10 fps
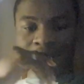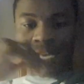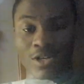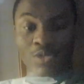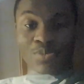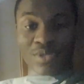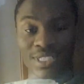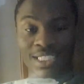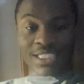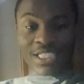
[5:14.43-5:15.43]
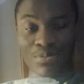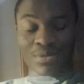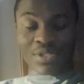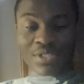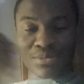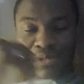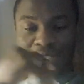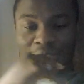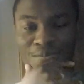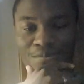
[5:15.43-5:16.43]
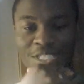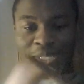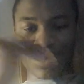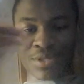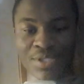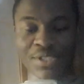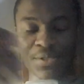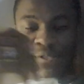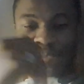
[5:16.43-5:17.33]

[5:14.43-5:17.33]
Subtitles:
I hope, like, keep pushing, bro. Keep pushing.